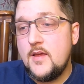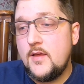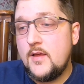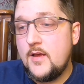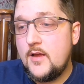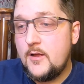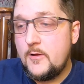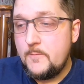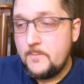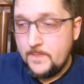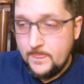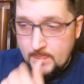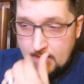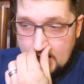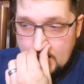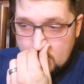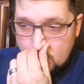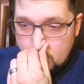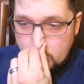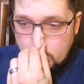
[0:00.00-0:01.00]

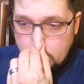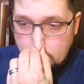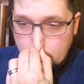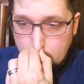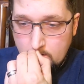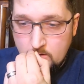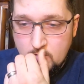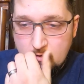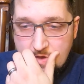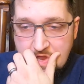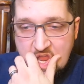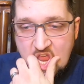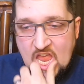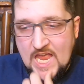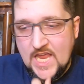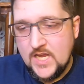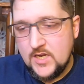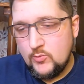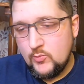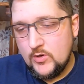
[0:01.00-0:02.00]

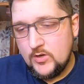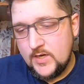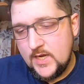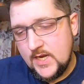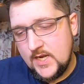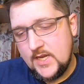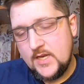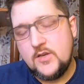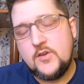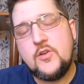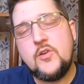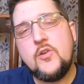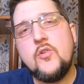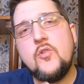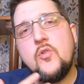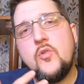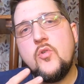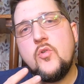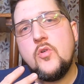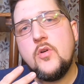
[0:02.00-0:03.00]
We'll get
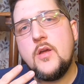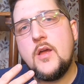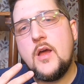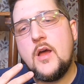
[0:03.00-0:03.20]
into